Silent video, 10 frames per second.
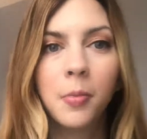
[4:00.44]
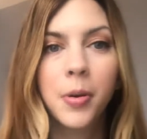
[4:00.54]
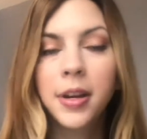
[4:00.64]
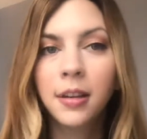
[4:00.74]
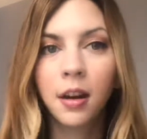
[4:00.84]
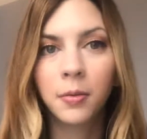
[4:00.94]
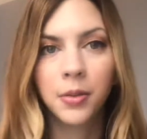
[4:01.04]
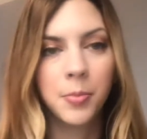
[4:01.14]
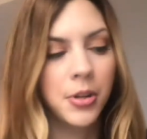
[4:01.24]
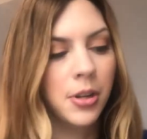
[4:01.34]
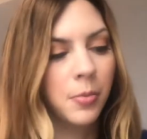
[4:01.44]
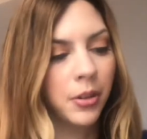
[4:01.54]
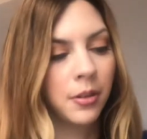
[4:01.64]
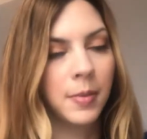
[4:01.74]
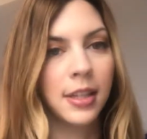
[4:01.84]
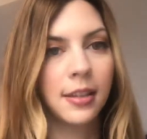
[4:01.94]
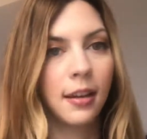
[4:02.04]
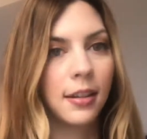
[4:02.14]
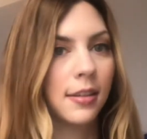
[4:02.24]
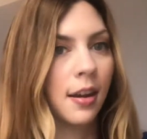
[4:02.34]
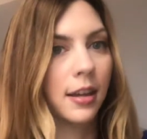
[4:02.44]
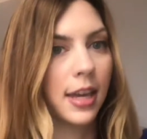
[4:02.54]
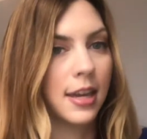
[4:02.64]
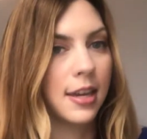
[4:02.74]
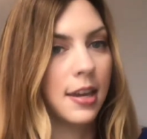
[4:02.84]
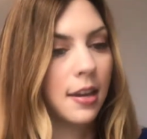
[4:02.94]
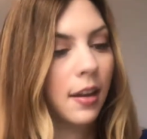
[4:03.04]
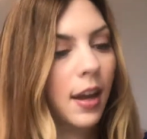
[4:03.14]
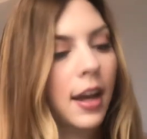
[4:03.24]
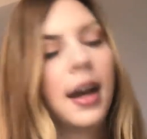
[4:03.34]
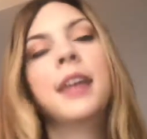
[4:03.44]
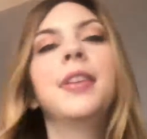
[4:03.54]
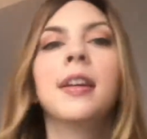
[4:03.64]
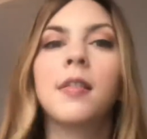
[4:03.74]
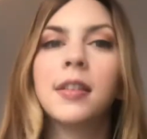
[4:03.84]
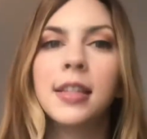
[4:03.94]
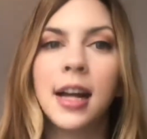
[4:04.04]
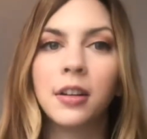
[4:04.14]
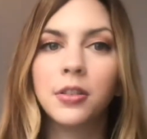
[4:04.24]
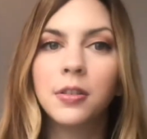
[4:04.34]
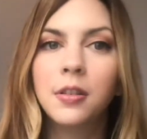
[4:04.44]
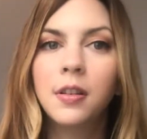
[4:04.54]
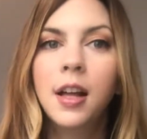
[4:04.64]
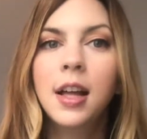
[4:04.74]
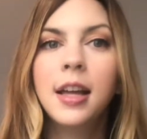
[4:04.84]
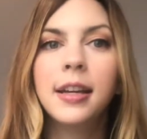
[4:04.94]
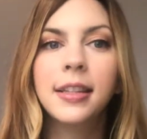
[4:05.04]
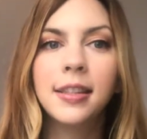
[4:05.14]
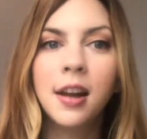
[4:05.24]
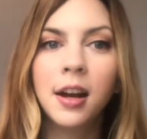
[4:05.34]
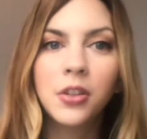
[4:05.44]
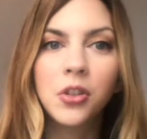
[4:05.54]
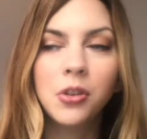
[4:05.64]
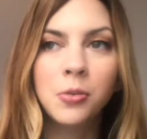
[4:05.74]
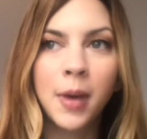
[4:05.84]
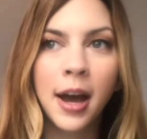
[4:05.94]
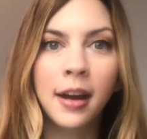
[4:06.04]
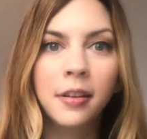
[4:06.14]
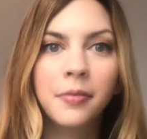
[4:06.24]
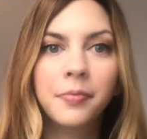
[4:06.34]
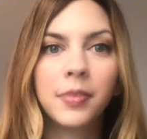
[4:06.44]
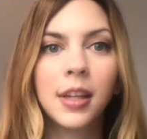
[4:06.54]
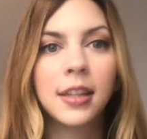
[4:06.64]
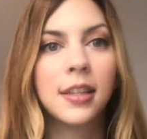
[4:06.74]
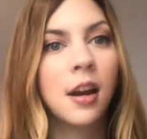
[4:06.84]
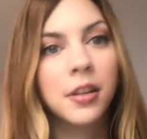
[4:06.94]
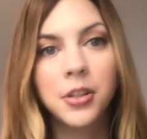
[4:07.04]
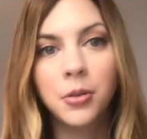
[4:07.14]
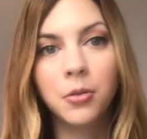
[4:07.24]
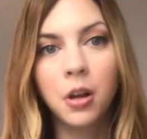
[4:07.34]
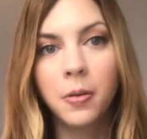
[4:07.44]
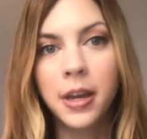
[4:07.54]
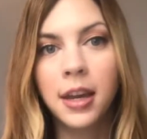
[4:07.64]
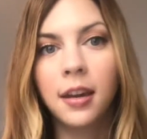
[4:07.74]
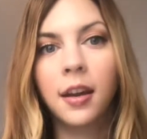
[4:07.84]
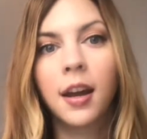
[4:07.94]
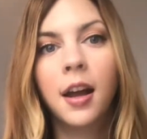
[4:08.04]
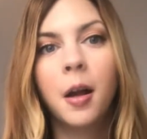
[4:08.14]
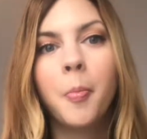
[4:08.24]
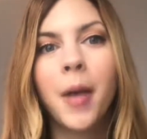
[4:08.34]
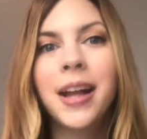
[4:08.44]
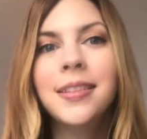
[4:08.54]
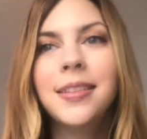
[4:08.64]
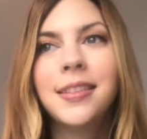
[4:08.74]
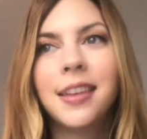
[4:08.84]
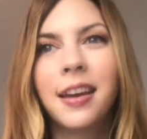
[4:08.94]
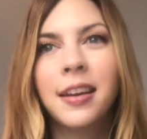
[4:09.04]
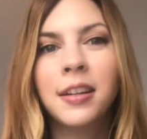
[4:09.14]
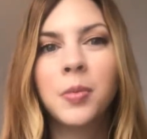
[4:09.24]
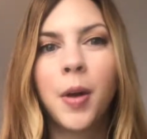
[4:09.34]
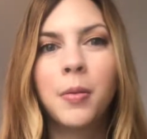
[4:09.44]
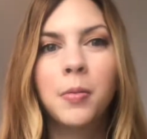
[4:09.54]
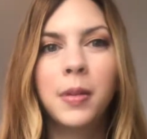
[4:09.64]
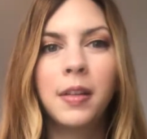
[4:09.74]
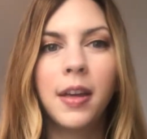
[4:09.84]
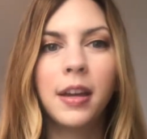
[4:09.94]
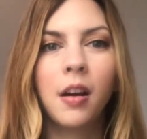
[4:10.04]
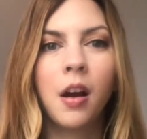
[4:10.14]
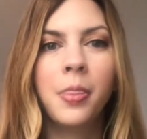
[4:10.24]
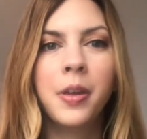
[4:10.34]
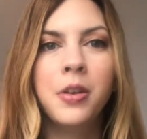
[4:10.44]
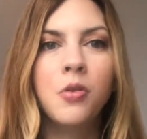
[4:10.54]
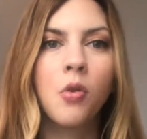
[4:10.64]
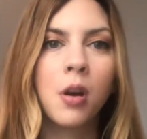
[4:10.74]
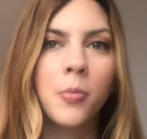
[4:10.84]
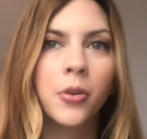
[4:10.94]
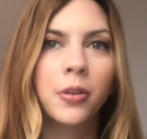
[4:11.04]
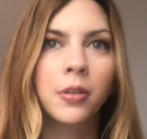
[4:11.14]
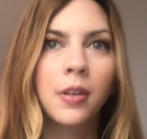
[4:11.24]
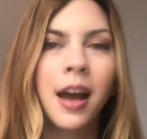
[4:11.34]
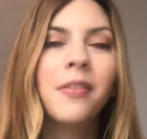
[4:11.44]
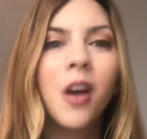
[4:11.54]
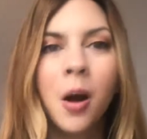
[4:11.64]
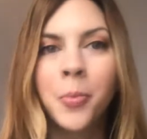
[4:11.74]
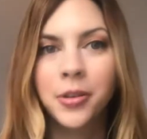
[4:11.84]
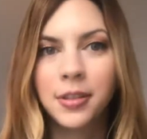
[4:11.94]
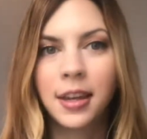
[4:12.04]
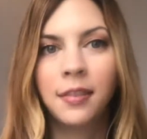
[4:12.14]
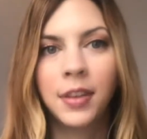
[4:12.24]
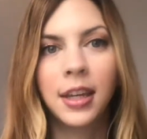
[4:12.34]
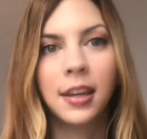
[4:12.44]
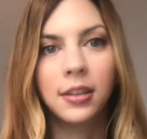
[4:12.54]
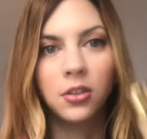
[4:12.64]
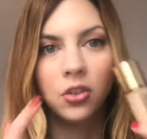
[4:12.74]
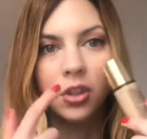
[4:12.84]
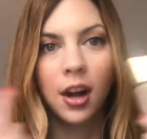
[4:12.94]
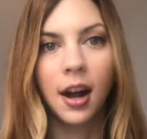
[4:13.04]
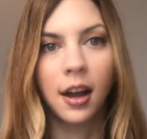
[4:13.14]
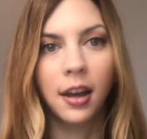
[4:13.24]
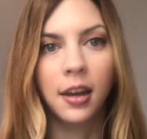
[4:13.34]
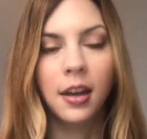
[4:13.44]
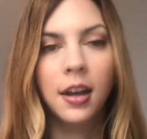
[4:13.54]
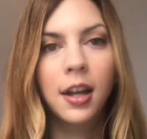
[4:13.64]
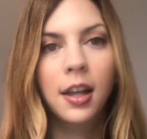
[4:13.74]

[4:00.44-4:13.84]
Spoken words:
putting it on with a beauty blender means that it's not cakey. I think it looks natural. It's not too matte. It's not too glowy. My skin is probably like on the normal, I have combo skin. Like it gets dry